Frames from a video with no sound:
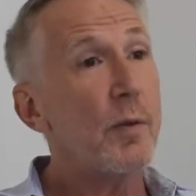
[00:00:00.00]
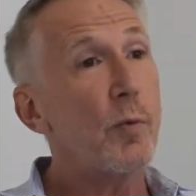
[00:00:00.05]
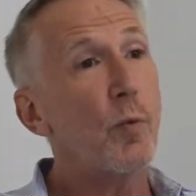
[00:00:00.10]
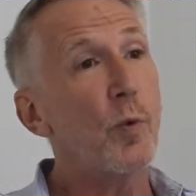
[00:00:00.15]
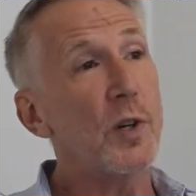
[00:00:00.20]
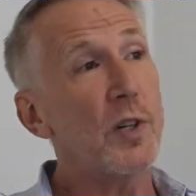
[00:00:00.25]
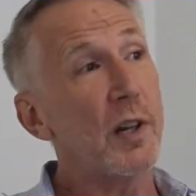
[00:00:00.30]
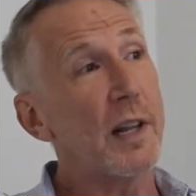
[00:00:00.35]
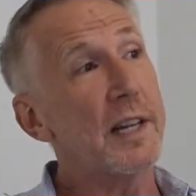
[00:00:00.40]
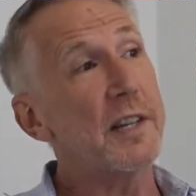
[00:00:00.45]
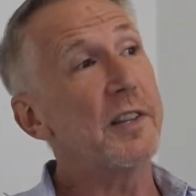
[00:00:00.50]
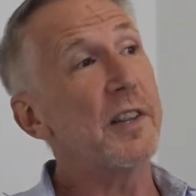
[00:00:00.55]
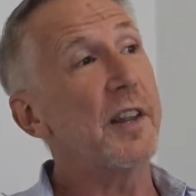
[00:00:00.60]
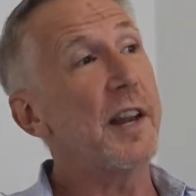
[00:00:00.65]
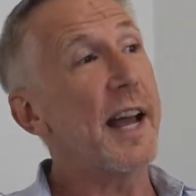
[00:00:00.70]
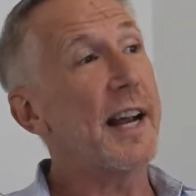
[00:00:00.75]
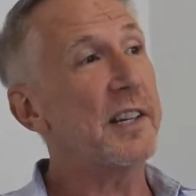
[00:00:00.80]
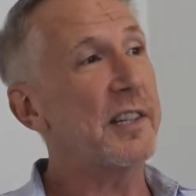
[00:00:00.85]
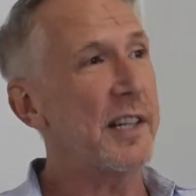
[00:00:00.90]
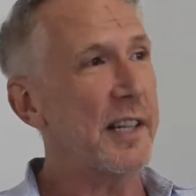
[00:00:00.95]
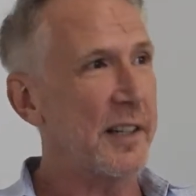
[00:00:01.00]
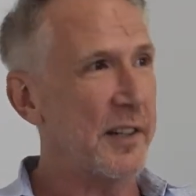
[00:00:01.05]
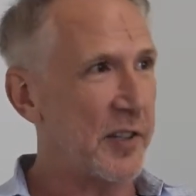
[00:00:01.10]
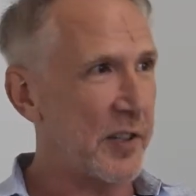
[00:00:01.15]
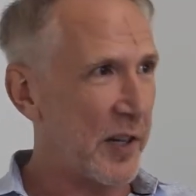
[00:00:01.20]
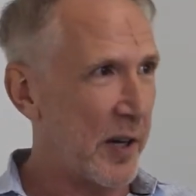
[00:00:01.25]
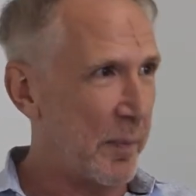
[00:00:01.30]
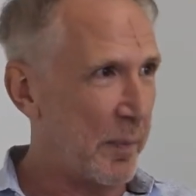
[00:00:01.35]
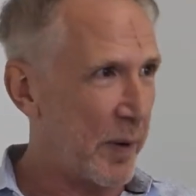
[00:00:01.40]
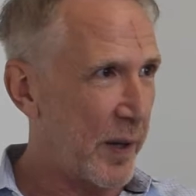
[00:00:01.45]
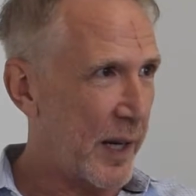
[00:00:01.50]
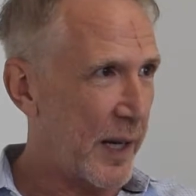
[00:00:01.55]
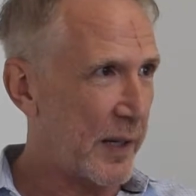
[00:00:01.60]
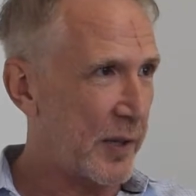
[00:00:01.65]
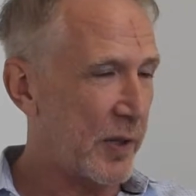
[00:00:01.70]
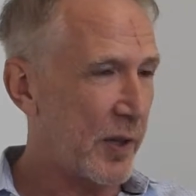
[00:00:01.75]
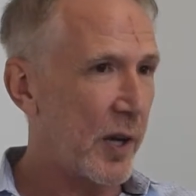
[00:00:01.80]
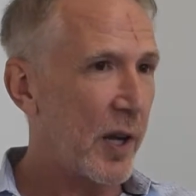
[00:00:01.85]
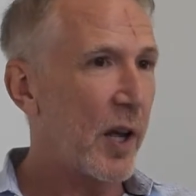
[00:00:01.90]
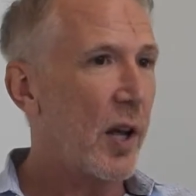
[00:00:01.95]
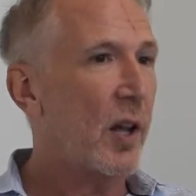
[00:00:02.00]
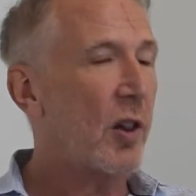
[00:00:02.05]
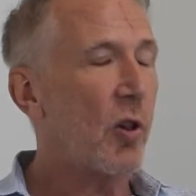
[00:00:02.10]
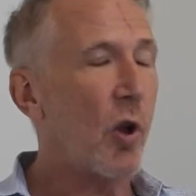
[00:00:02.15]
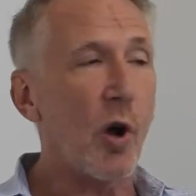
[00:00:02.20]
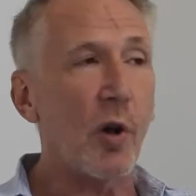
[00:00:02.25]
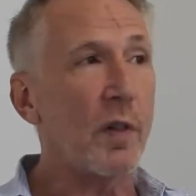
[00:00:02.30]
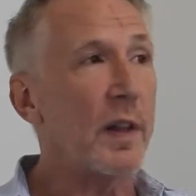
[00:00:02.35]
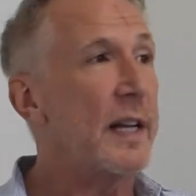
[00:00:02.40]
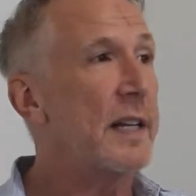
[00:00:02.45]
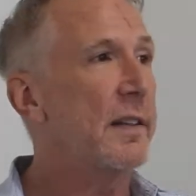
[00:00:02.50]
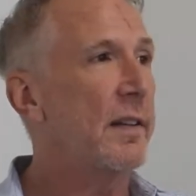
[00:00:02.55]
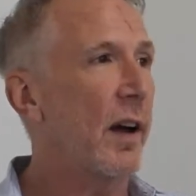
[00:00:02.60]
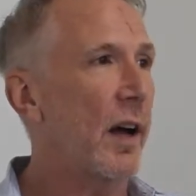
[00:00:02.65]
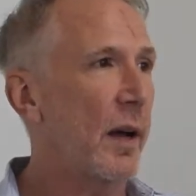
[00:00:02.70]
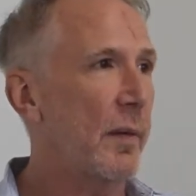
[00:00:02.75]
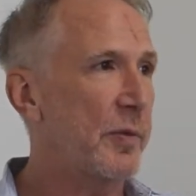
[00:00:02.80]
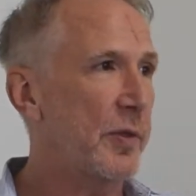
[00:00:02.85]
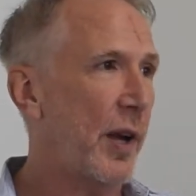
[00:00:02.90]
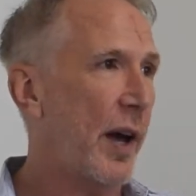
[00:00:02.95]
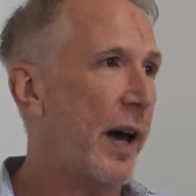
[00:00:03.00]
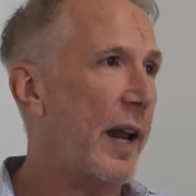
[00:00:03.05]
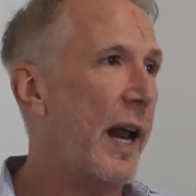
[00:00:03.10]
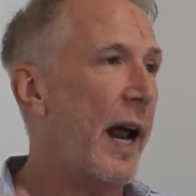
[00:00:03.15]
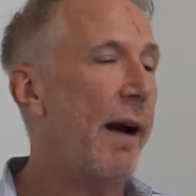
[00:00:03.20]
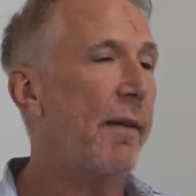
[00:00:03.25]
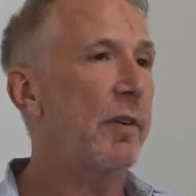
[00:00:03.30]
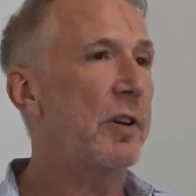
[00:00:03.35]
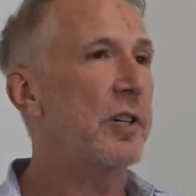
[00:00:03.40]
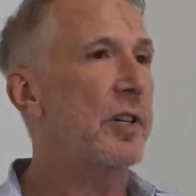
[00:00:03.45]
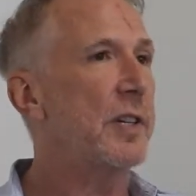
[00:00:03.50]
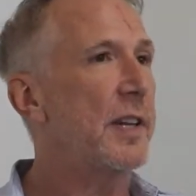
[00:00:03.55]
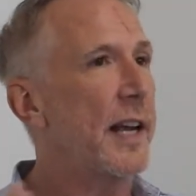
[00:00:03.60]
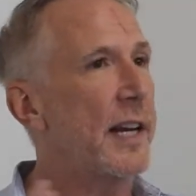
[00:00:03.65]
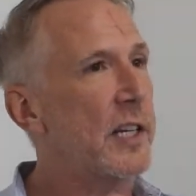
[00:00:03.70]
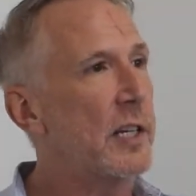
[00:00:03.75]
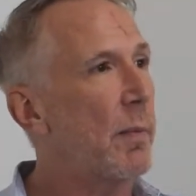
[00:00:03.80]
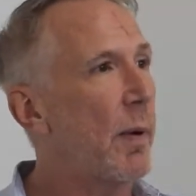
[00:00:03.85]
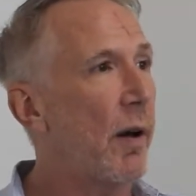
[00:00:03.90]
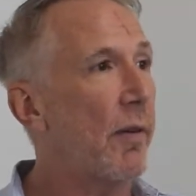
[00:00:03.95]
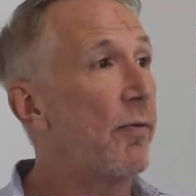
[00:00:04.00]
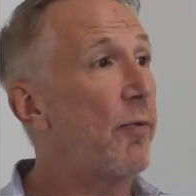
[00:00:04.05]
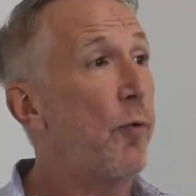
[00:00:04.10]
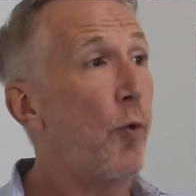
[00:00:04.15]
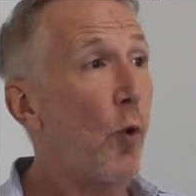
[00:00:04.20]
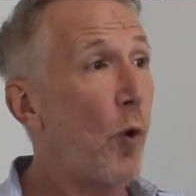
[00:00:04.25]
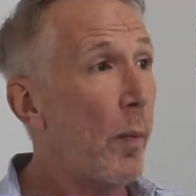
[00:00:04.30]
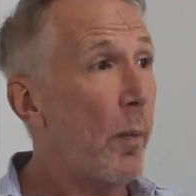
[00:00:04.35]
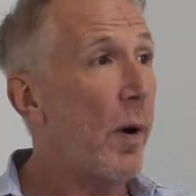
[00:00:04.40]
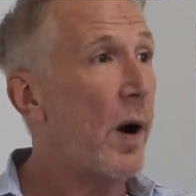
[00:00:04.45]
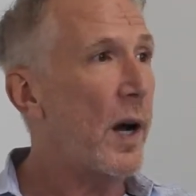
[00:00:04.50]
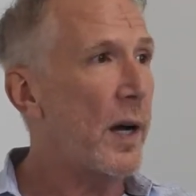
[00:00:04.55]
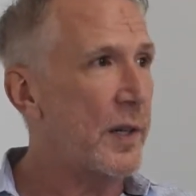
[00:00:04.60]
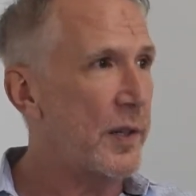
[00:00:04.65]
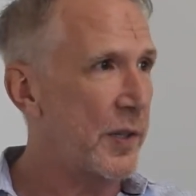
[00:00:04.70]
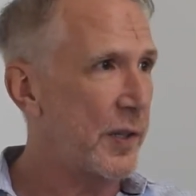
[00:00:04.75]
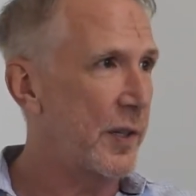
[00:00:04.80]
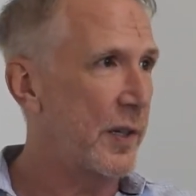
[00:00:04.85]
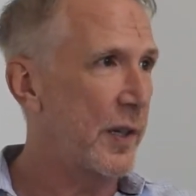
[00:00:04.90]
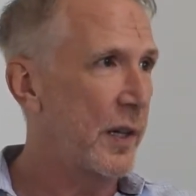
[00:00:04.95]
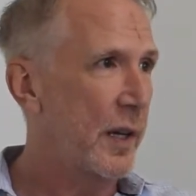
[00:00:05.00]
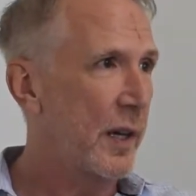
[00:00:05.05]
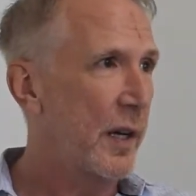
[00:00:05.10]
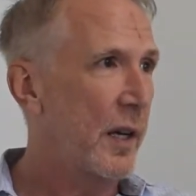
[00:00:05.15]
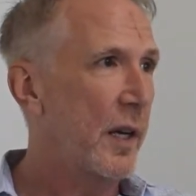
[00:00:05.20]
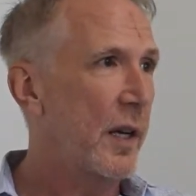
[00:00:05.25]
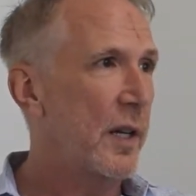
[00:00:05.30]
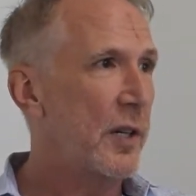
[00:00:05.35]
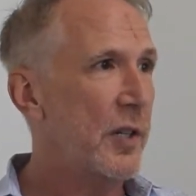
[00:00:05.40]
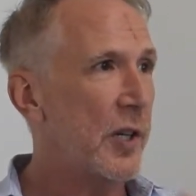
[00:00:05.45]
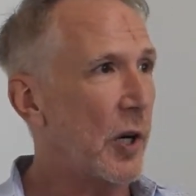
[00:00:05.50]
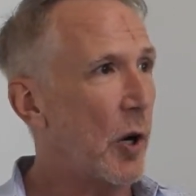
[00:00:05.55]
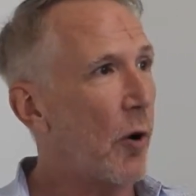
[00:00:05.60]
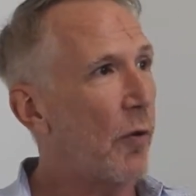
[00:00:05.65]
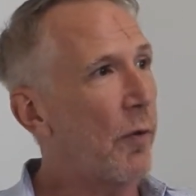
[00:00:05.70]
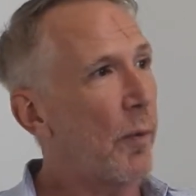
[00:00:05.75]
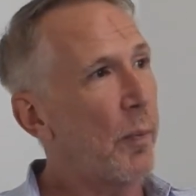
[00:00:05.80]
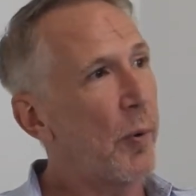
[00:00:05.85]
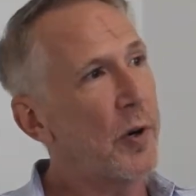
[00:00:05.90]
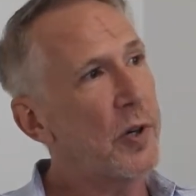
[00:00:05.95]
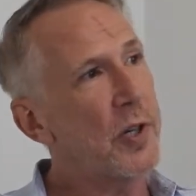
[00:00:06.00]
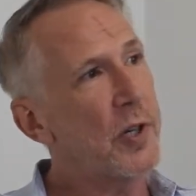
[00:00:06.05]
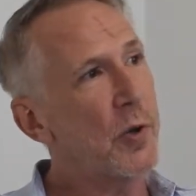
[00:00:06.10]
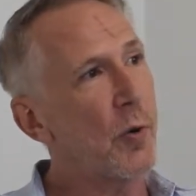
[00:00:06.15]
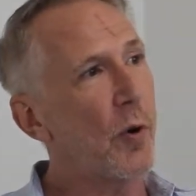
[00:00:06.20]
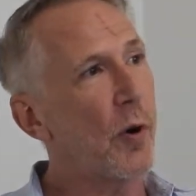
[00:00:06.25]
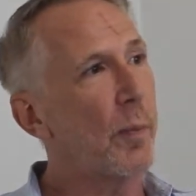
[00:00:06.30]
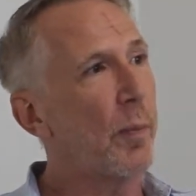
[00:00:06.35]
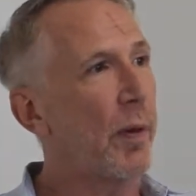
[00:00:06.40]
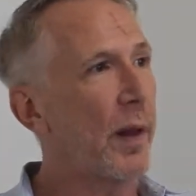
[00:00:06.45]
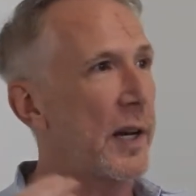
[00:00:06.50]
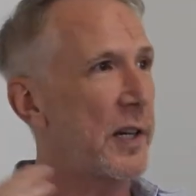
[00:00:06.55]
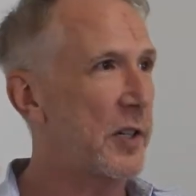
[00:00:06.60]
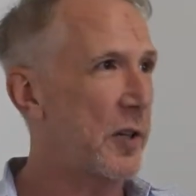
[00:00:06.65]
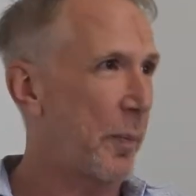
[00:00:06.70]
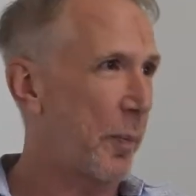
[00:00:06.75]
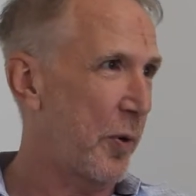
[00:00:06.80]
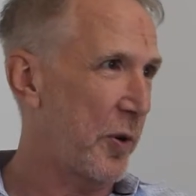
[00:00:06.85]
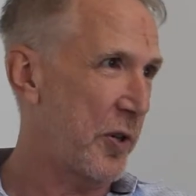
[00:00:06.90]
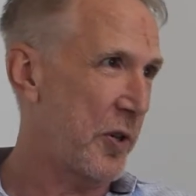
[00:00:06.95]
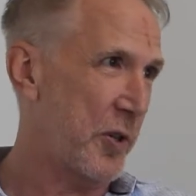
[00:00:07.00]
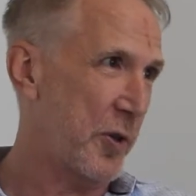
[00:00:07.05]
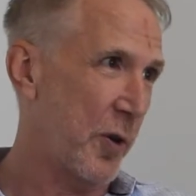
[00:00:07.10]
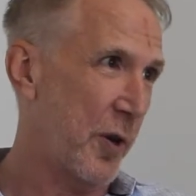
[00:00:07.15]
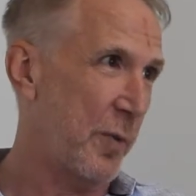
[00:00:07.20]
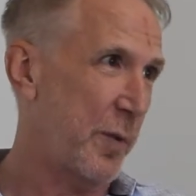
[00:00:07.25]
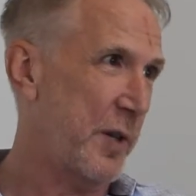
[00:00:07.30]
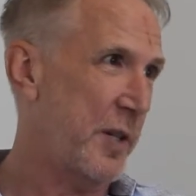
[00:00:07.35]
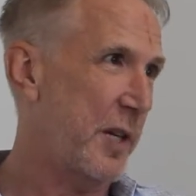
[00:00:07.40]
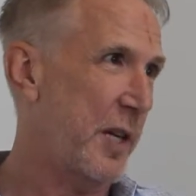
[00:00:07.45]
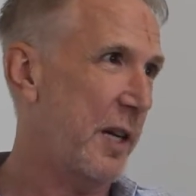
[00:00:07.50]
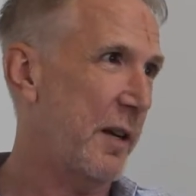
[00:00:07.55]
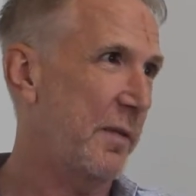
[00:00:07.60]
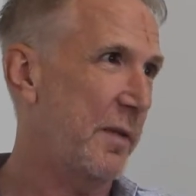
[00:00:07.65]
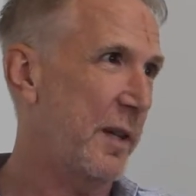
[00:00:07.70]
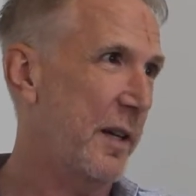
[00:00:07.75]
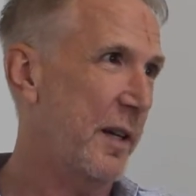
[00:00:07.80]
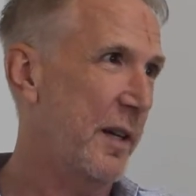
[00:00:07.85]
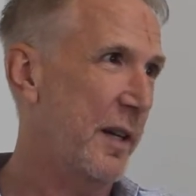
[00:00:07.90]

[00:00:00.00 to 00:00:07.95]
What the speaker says: which leads to the next thing that's complex, long lead times. On average, it takes about 4 months to go from purchase order placed to purchase order received.